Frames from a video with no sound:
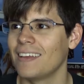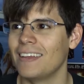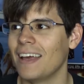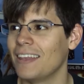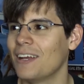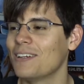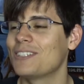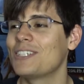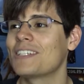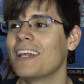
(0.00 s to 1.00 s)
yeah,
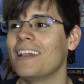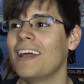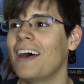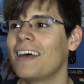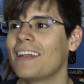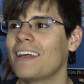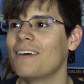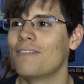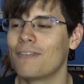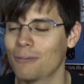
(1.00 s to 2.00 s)
there's just a lot
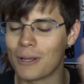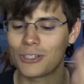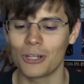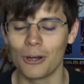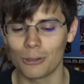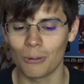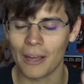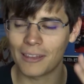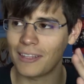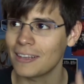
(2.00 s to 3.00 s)
of information to go through.
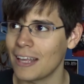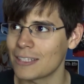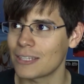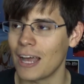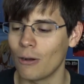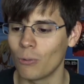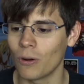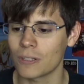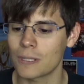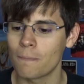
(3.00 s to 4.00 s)
I think that's how it
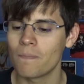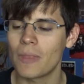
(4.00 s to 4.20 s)
works.